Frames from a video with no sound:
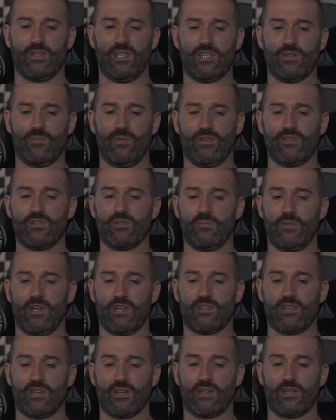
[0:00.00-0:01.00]
Discipline
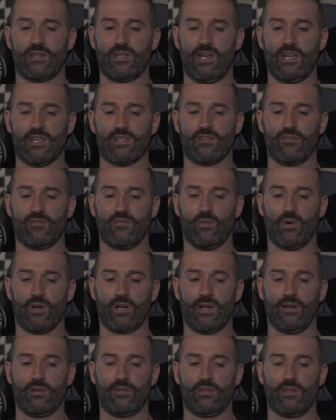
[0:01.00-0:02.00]
gymnastic, task of the
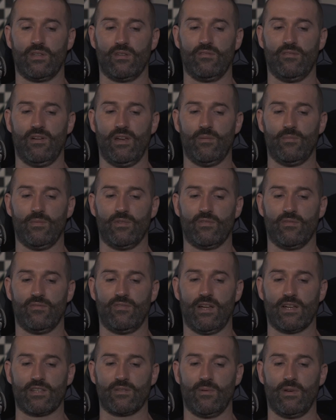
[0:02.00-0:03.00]
workout, the development of
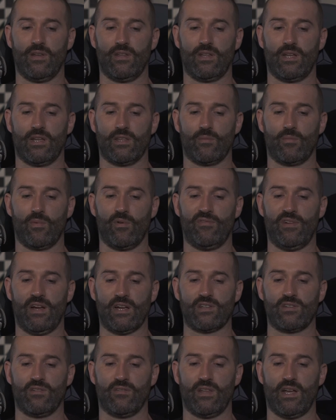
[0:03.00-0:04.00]
flexibility and the
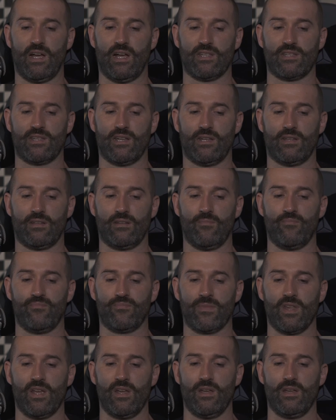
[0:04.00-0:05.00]
perfection of the handstand.
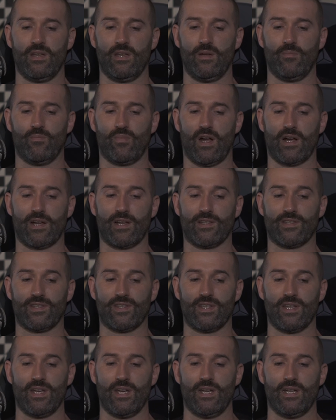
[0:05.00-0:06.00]
In
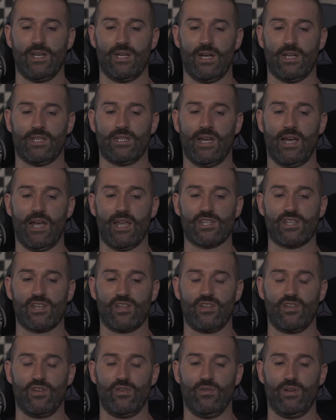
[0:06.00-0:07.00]
brackets, a task
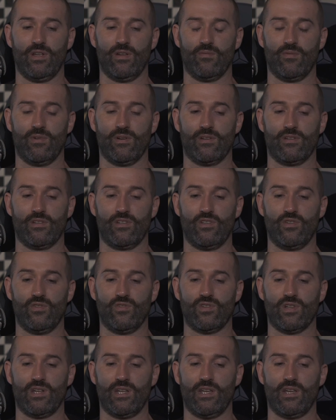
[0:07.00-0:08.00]

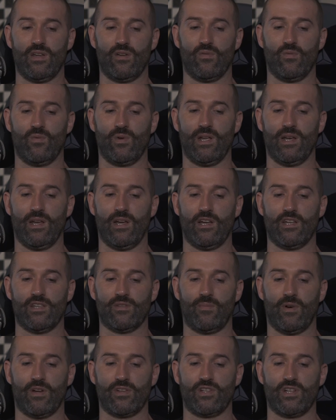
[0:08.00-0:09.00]
usually
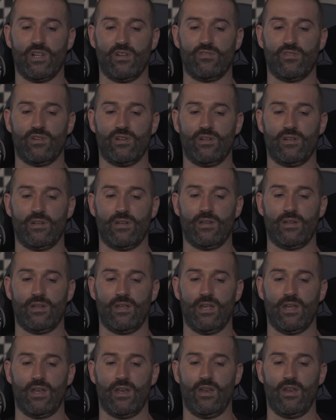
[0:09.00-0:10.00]
realized by children
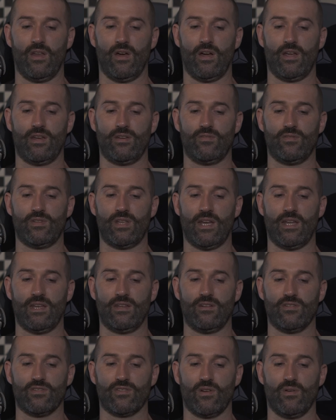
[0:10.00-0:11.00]
9 to 10
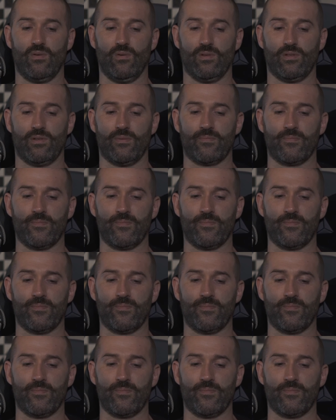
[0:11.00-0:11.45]
years old.